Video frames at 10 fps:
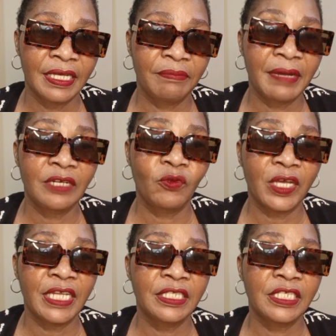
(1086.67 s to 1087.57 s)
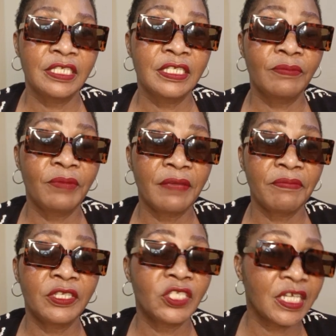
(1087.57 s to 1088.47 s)
But when she's
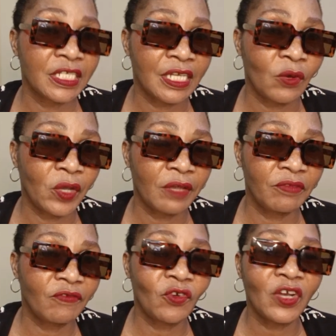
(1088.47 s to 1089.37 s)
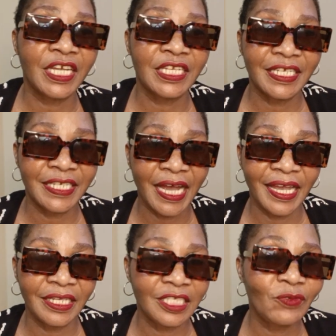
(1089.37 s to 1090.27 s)
maybe chased away before getting
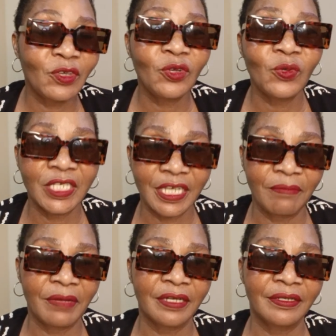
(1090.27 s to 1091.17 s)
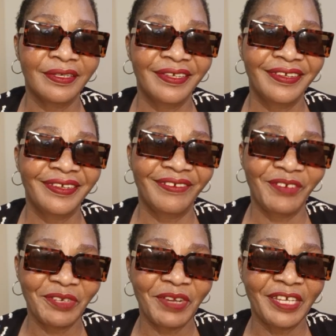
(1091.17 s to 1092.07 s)
tired, she will always come back. I want